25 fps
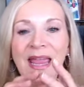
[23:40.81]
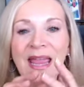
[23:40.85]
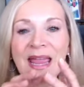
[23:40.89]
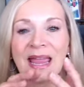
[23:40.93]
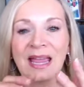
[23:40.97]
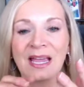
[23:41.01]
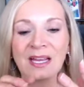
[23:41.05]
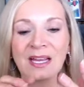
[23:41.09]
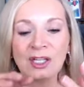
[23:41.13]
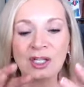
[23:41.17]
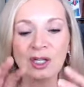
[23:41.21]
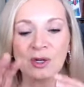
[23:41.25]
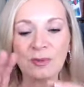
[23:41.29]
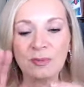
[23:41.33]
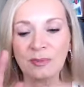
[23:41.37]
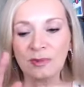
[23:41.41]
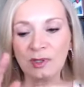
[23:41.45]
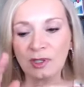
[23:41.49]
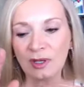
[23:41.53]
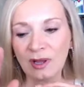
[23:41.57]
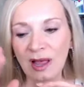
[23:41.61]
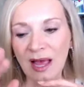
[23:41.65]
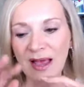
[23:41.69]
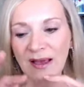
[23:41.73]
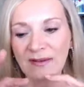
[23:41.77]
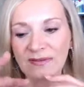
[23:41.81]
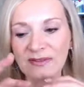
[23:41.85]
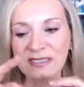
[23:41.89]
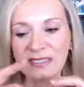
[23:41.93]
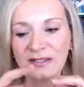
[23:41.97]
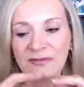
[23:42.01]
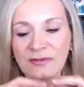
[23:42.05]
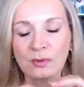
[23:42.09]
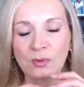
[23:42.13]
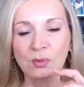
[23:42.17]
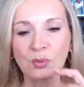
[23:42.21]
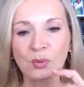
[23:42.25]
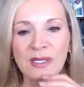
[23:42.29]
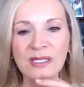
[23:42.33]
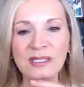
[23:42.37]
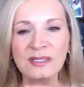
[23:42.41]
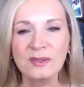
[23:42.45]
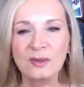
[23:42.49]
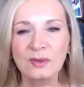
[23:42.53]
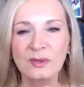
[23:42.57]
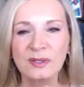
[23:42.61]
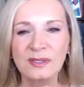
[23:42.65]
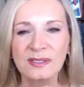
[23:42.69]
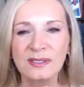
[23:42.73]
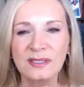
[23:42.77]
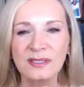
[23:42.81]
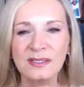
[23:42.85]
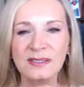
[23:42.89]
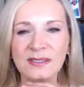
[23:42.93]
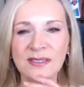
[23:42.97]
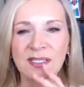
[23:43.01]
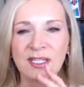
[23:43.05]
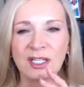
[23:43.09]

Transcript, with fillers: and you you'll have different resources